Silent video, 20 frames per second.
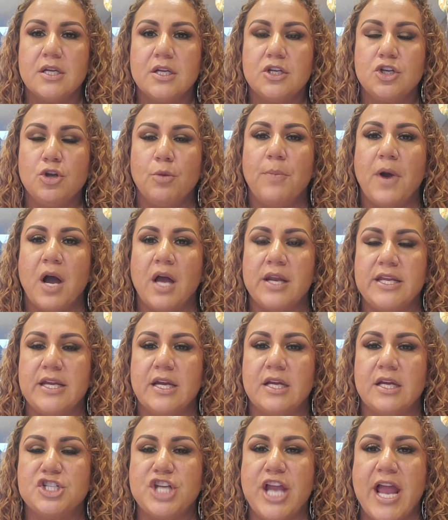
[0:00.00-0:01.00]
your body
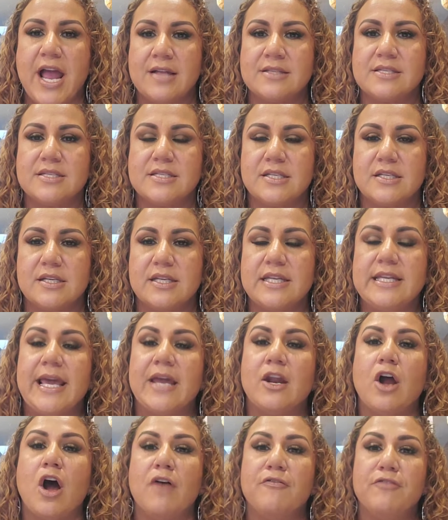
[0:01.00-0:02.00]
a chance to
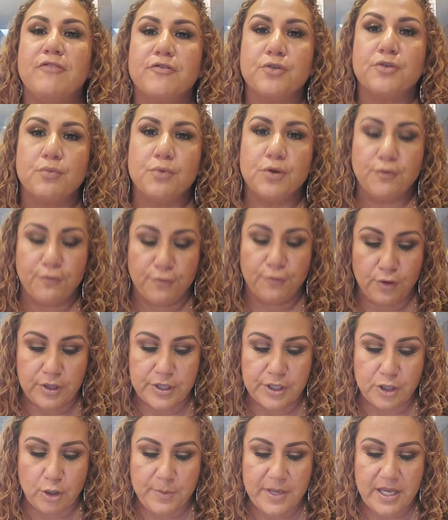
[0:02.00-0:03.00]
get off of the root for a
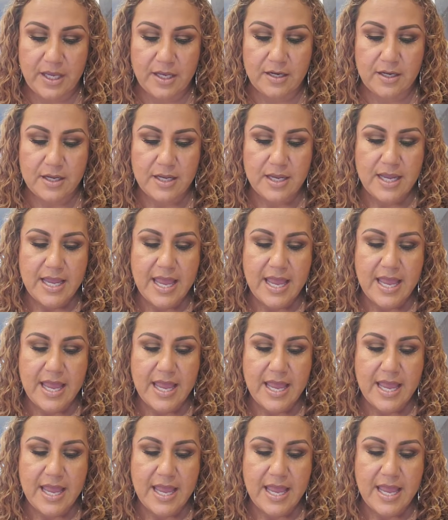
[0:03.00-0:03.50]
little bit,